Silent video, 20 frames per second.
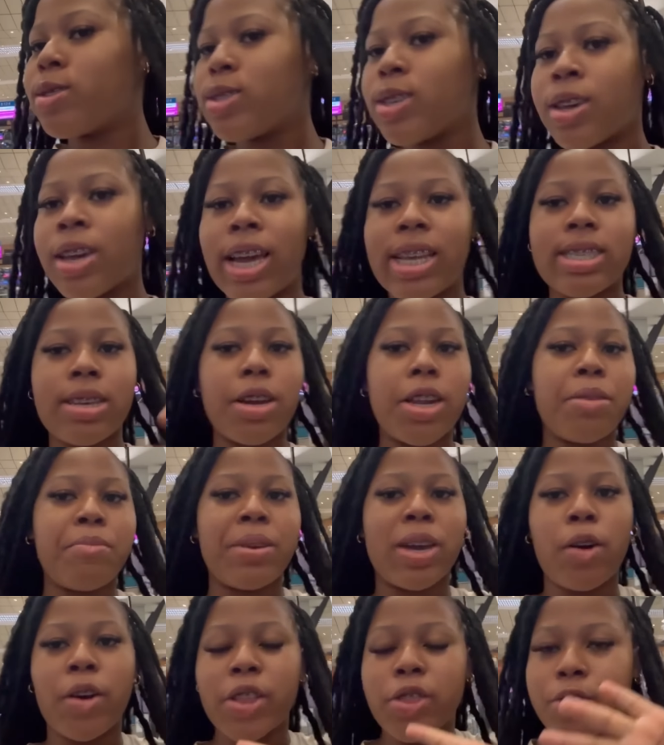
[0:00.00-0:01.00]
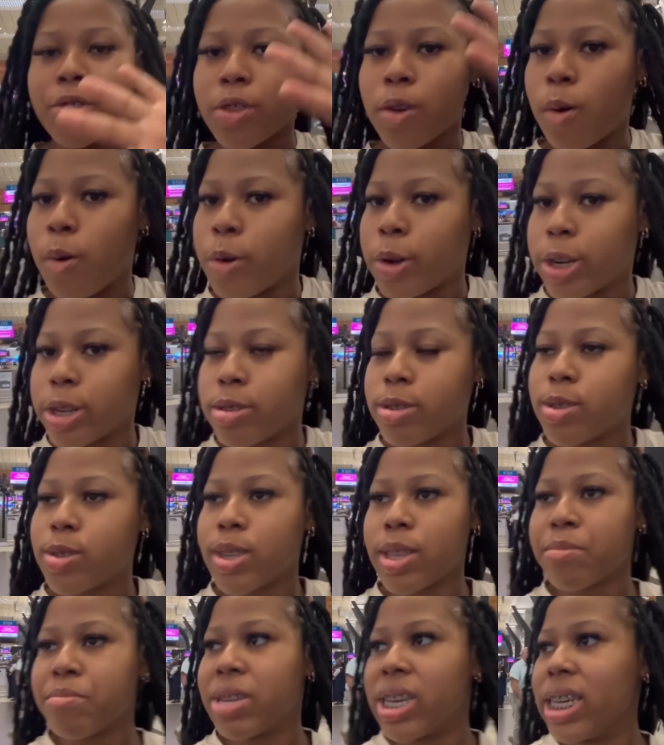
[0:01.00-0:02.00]
So you guys are going to be going through the whole cruise
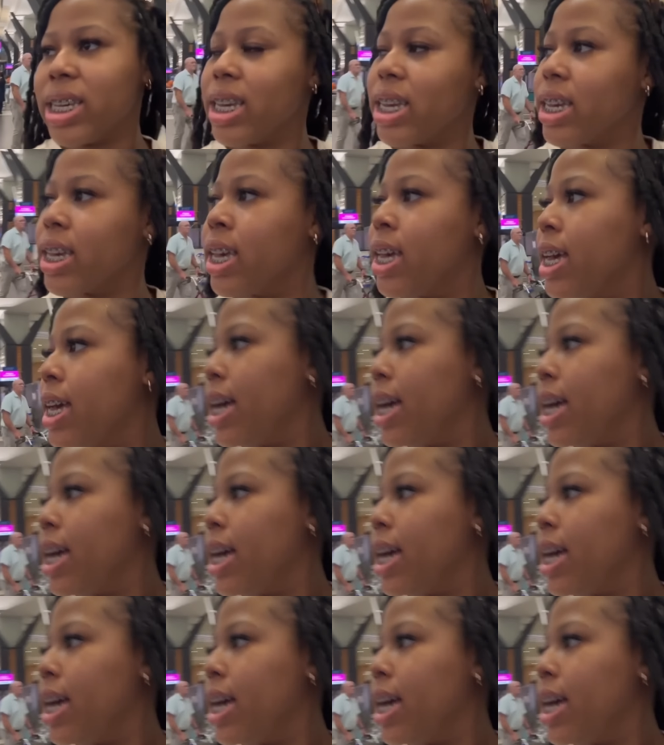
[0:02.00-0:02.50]
with me.